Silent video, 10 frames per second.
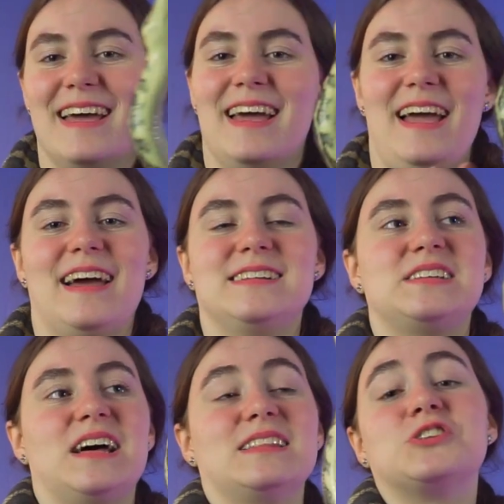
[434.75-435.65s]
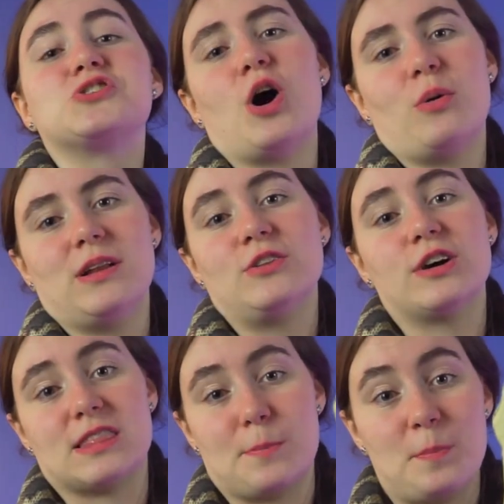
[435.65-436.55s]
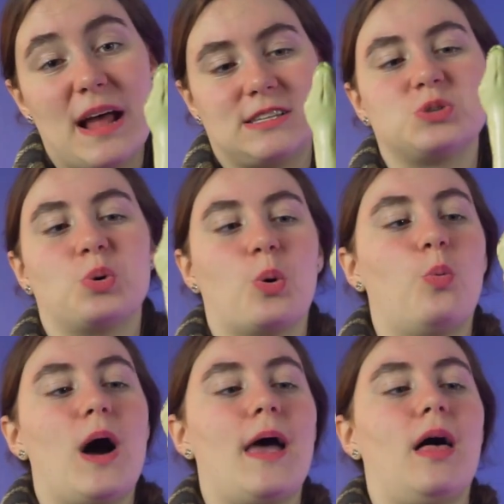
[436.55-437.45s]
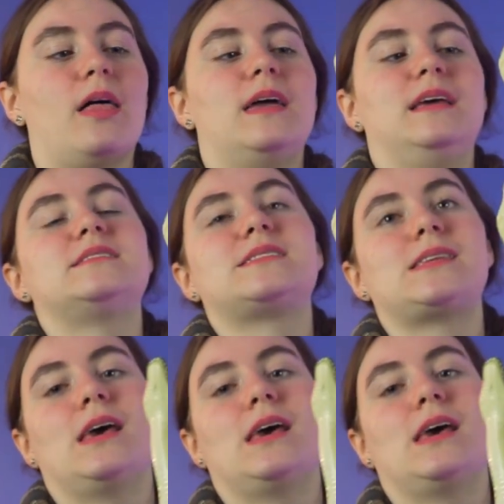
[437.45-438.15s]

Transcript: And let's go and look at the pet store while it's...